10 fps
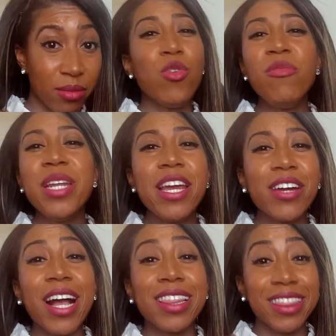We've been
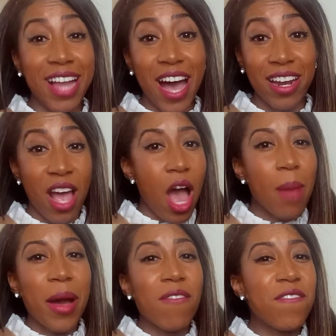hearing a lot
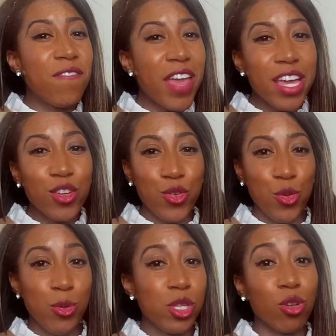about fake
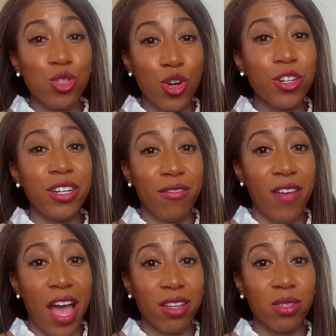news and alternative
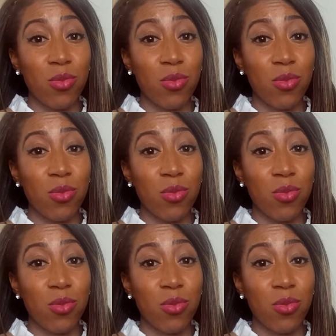facts.